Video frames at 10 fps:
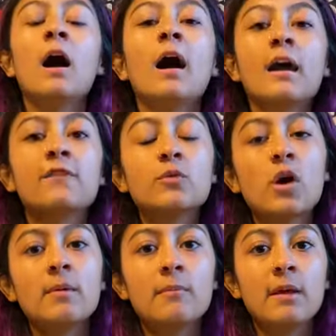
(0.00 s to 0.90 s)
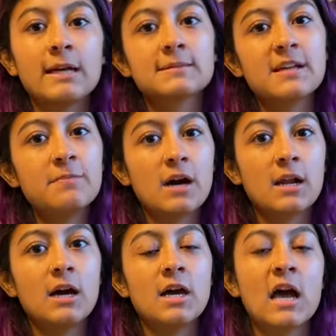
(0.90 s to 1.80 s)
Hi everyone, my name is
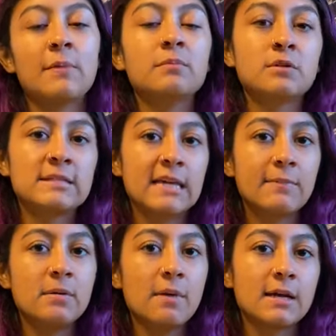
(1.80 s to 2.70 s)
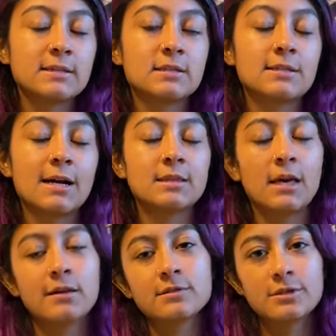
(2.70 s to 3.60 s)
Zamara and I'm a museum ambassador at the
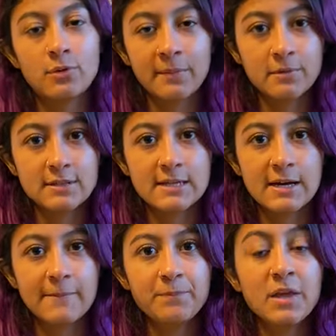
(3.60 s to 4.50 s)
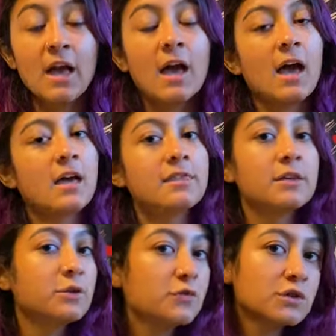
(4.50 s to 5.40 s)
ASU Art Museum, and
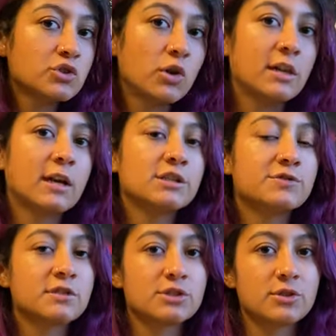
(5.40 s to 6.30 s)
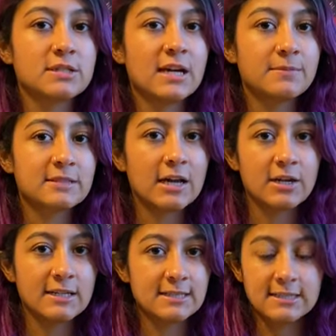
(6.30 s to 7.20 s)
thank you for joining us for Storytime
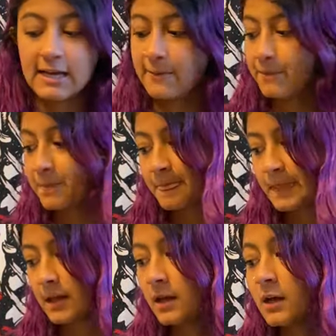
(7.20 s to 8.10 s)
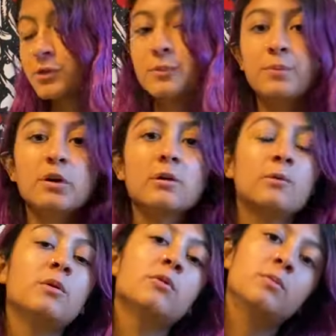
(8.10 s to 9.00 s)
Saturday today. The book
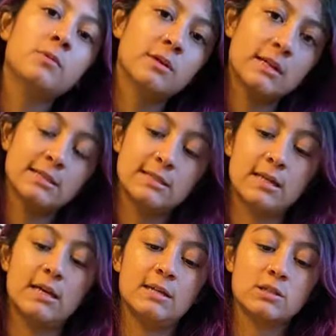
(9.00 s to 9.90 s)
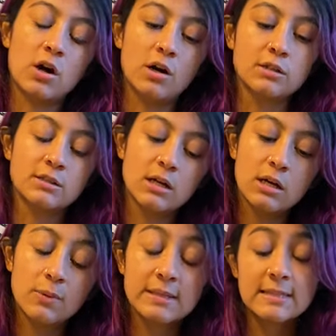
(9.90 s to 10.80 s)
we will be reading today is called
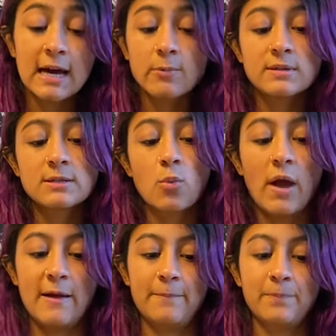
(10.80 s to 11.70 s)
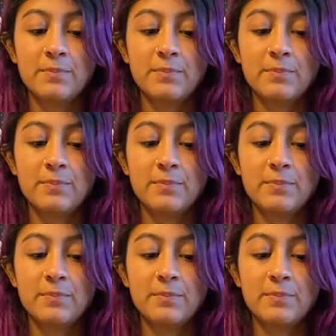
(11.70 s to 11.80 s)
When Dad Was Away.